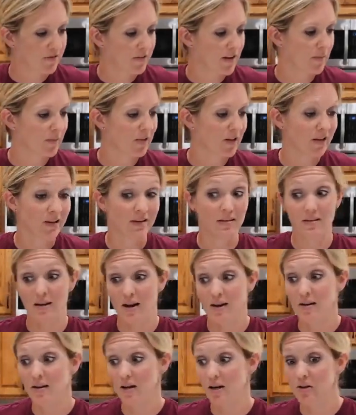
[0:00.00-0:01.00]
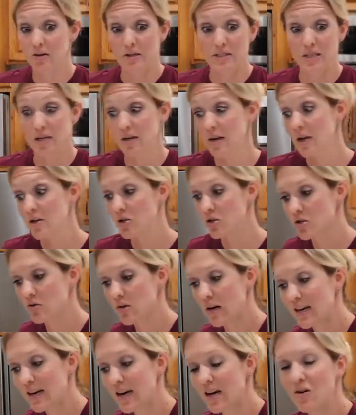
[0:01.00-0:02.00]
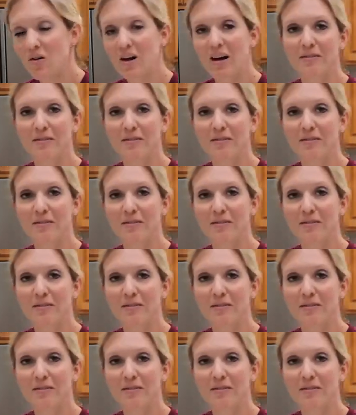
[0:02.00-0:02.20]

family and a lot of hungry teenagers right now.